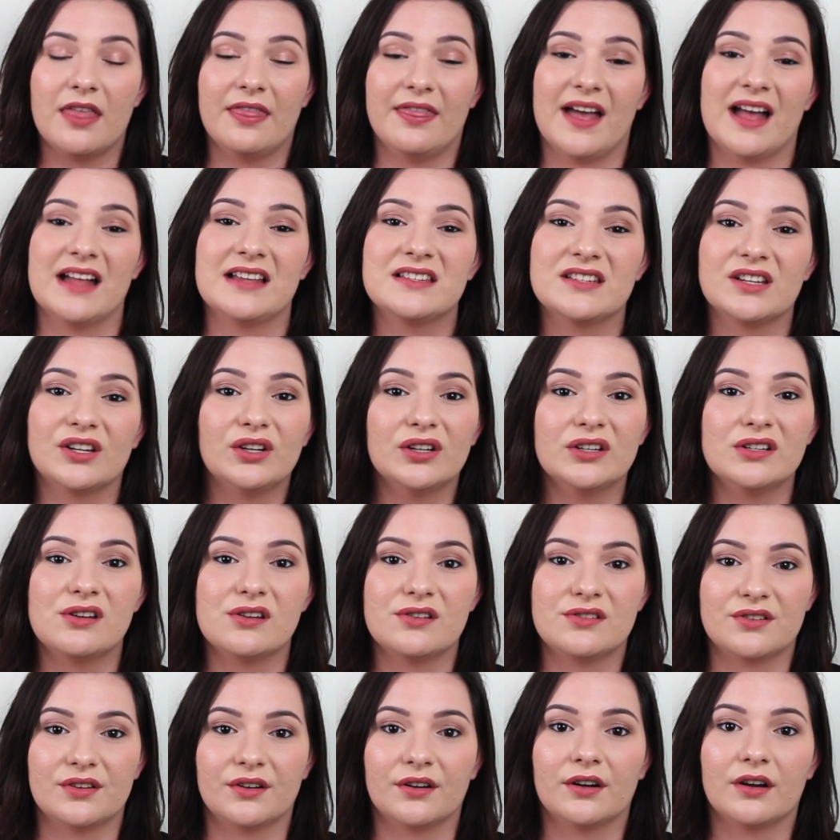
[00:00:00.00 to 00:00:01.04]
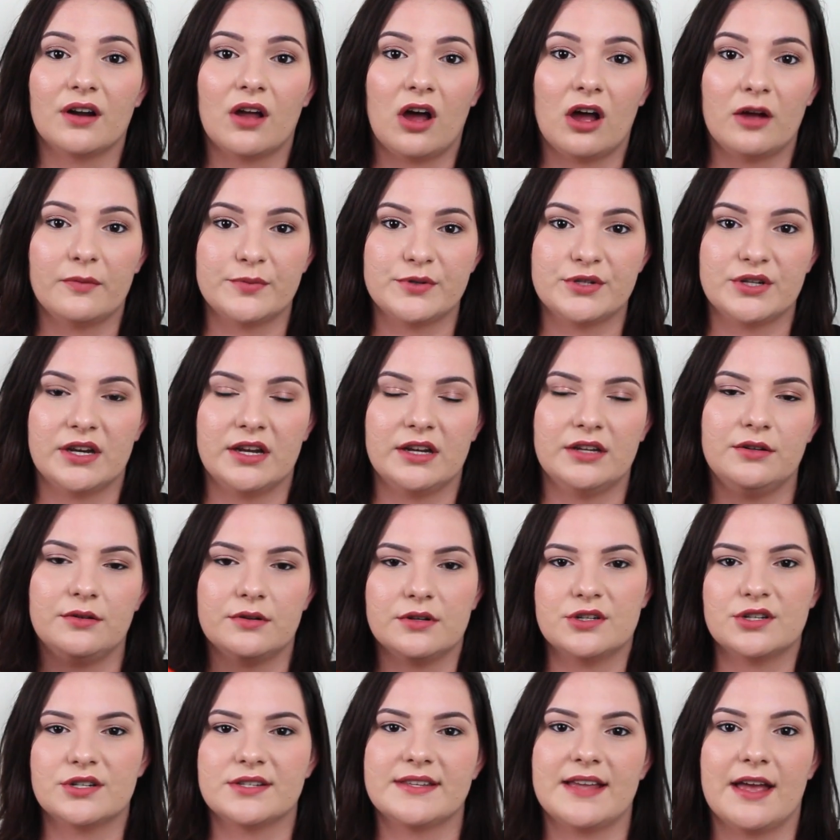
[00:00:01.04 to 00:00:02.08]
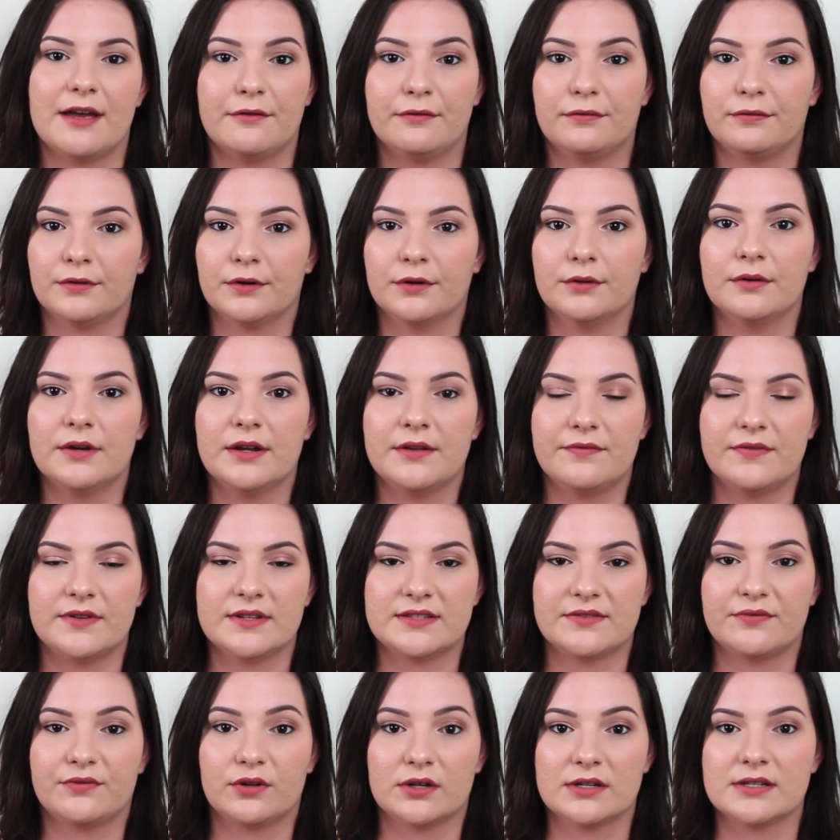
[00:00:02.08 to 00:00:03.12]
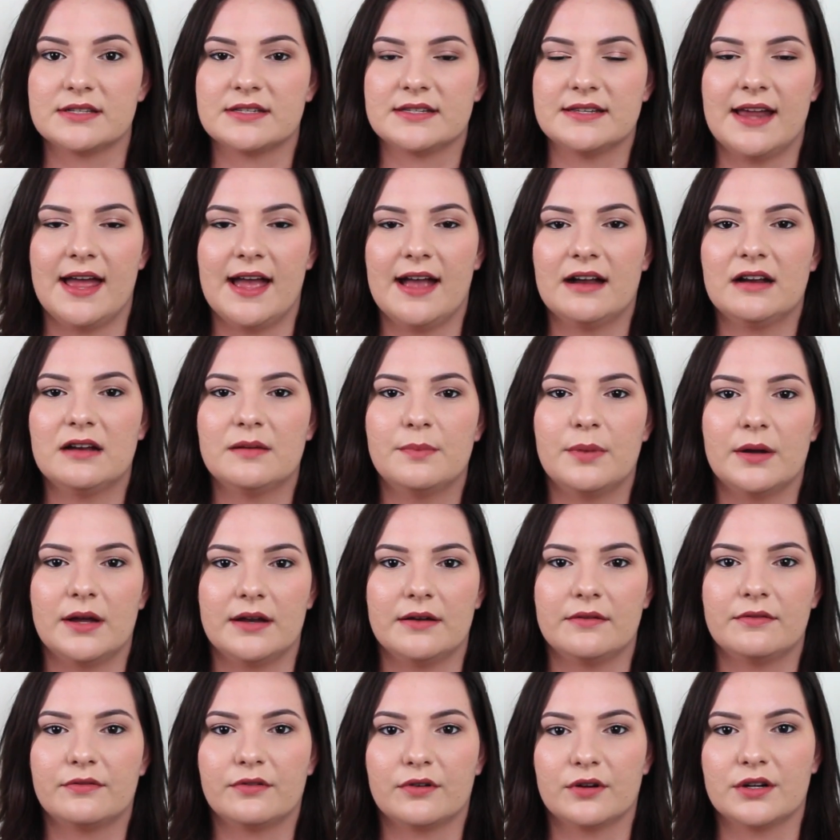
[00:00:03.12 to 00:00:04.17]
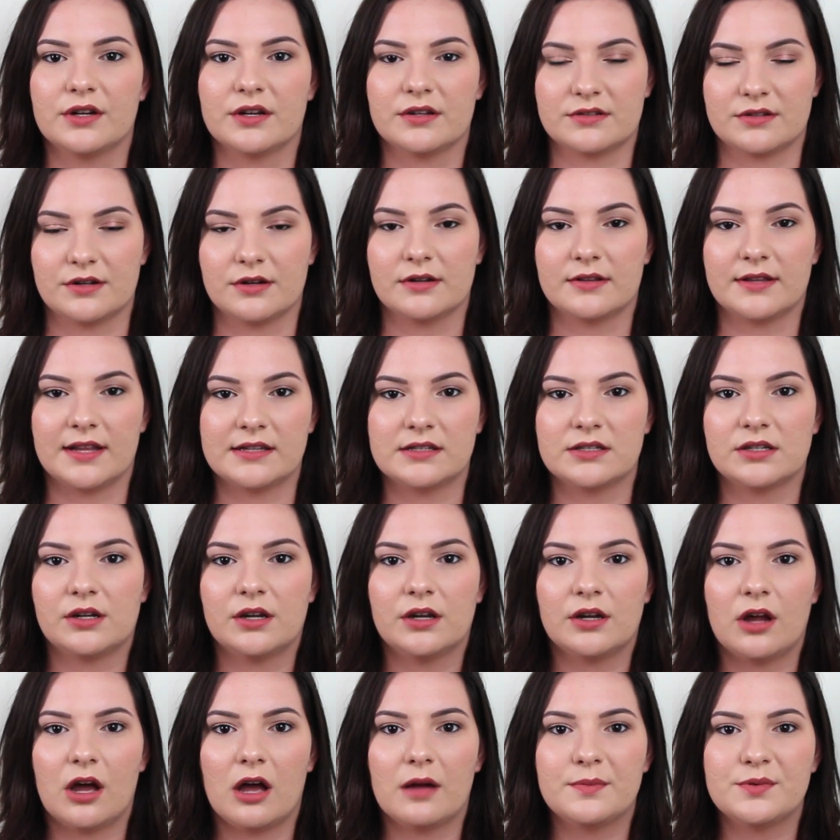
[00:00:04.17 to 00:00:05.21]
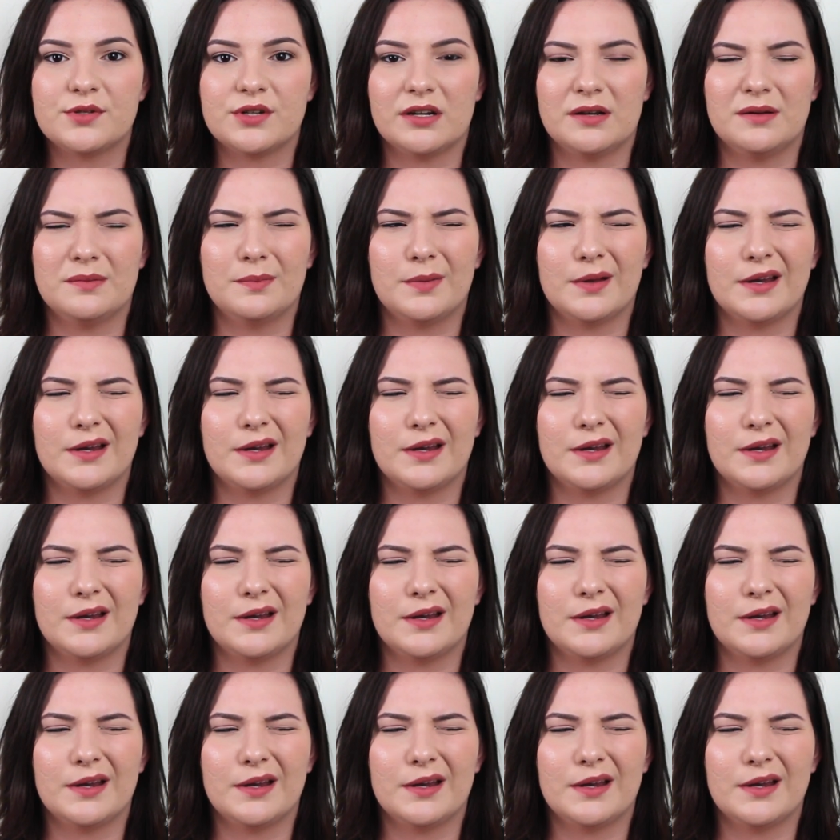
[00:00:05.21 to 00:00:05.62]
That's a good dessert option. You can just have fruit if it's for a snack, but for a dessert, that's a good option.